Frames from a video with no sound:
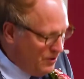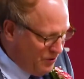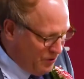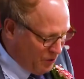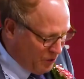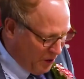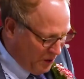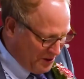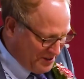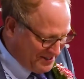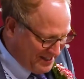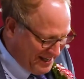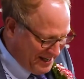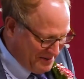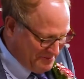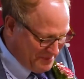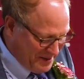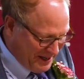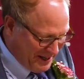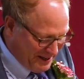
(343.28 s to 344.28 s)
who always had
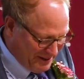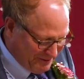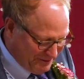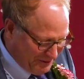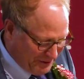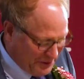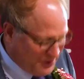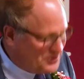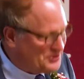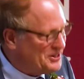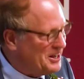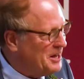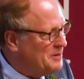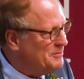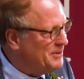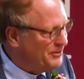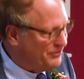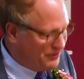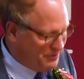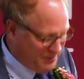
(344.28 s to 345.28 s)
a big influence on
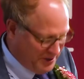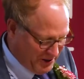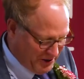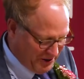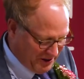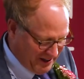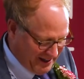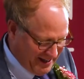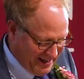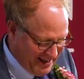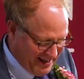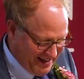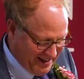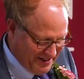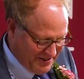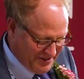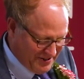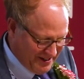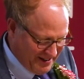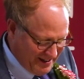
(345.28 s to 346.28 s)
me from an early
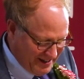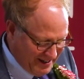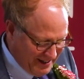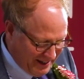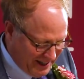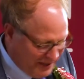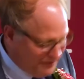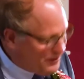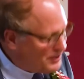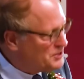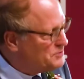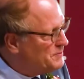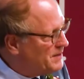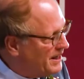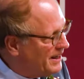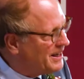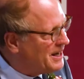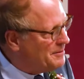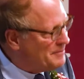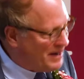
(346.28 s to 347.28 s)
age, convinced me
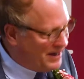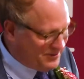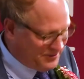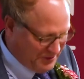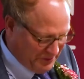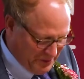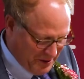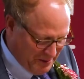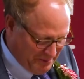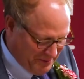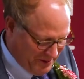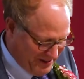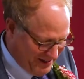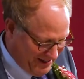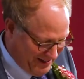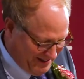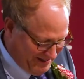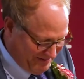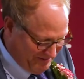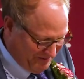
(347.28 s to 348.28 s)
to come out to Ripon
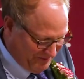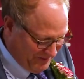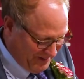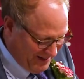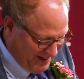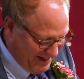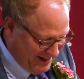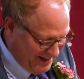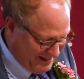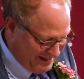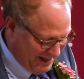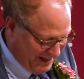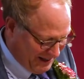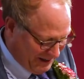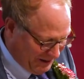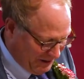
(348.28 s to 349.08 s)
and take a